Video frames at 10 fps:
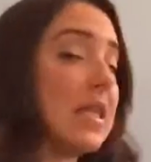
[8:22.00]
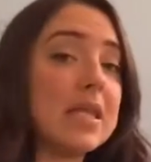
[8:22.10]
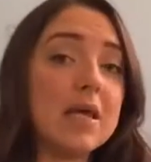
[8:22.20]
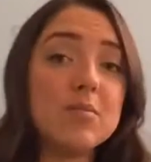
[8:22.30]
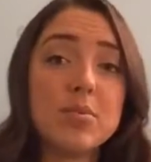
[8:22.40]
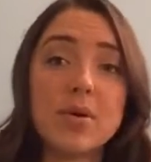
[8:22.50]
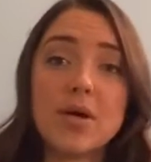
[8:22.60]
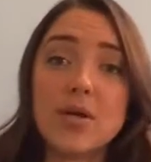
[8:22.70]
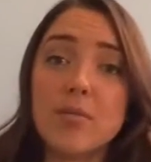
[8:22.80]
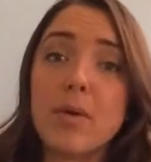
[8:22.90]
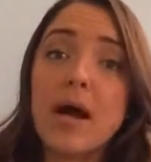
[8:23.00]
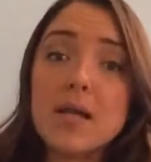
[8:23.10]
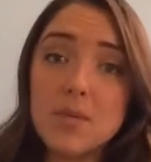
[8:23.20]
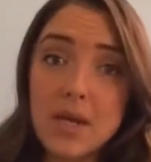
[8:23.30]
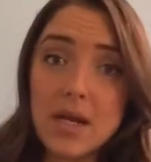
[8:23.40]
and then put your
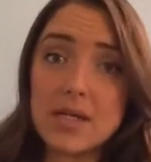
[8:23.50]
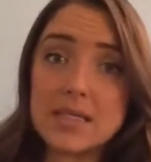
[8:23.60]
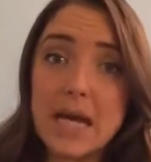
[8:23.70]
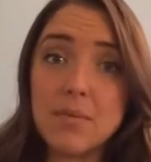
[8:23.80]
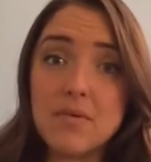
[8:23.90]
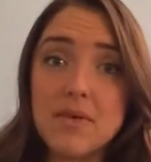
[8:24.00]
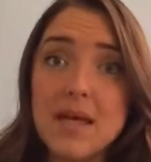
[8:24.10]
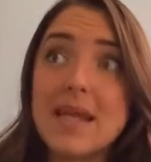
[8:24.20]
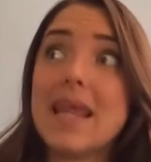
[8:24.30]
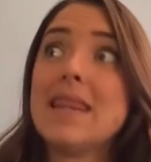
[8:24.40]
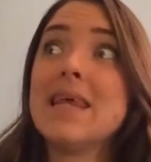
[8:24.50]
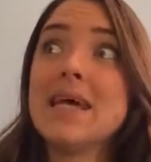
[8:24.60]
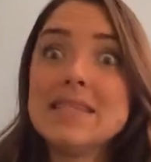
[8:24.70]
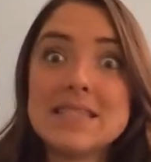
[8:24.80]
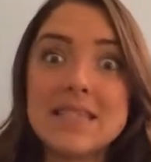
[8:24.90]
body weight on top of it, and
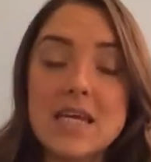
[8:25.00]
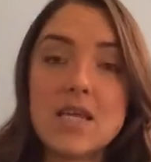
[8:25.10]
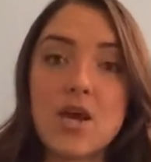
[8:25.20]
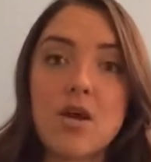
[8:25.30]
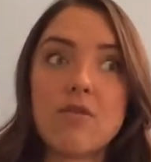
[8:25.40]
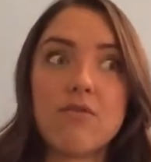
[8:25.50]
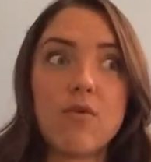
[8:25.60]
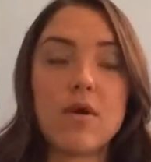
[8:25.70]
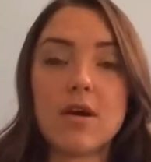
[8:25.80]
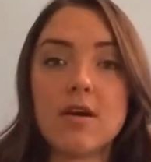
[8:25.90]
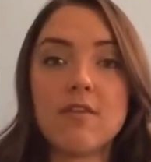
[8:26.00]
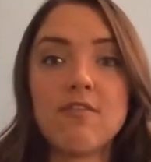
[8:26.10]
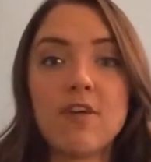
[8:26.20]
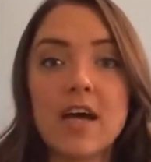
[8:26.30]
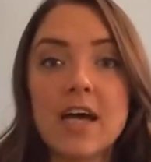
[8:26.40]
then stay there for
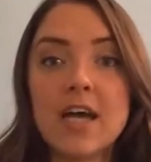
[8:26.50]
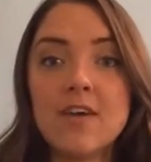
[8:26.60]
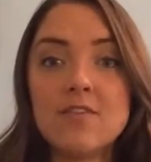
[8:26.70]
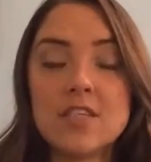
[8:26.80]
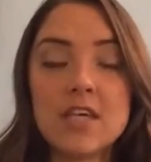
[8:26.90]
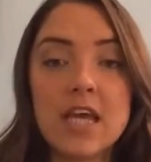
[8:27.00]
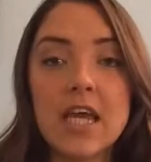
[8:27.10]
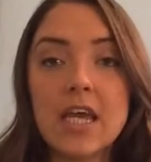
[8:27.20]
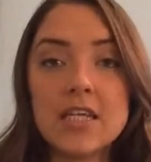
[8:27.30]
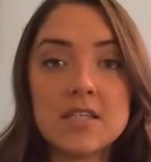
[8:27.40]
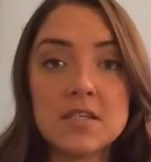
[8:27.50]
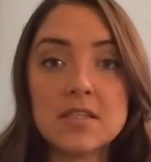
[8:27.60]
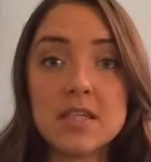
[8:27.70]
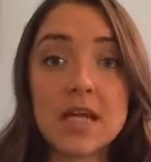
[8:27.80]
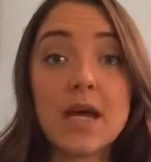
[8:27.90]
5 to 8 to
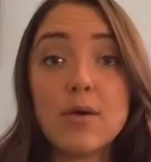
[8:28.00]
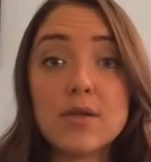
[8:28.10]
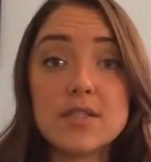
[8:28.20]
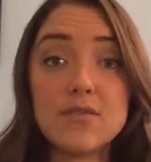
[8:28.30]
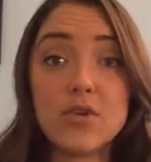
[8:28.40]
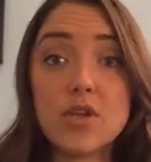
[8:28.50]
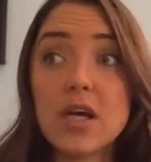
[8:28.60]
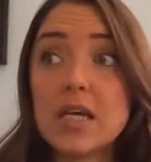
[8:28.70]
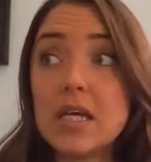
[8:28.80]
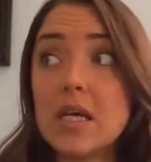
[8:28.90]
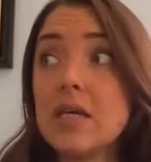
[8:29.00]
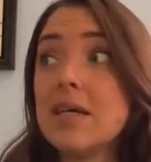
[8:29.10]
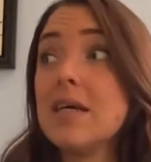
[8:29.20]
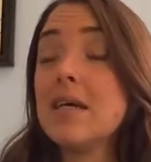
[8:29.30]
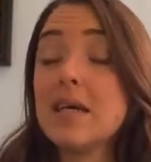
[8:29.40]
10 hours if you're lucky,
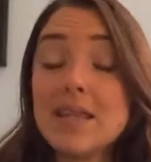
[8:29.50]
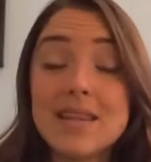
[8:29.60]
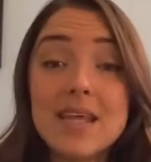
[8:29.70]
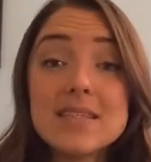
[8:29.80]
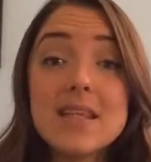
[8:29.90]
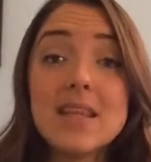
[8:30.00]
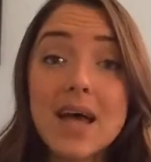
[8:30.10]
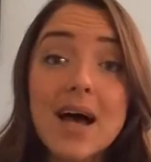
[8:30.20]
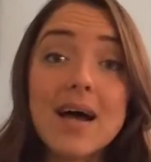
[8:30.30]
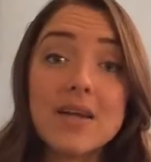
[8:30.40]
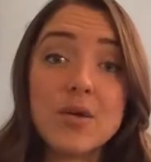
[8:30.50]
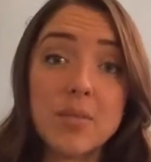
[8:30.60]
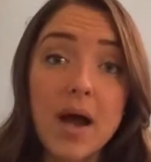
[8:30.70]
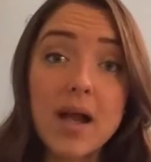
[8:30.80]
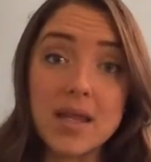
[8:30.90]
that's a lot on your
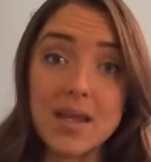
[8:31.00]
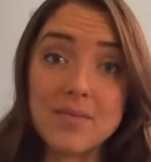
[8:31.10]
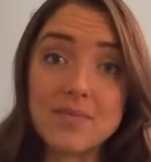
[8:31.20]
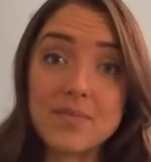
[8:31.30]
body.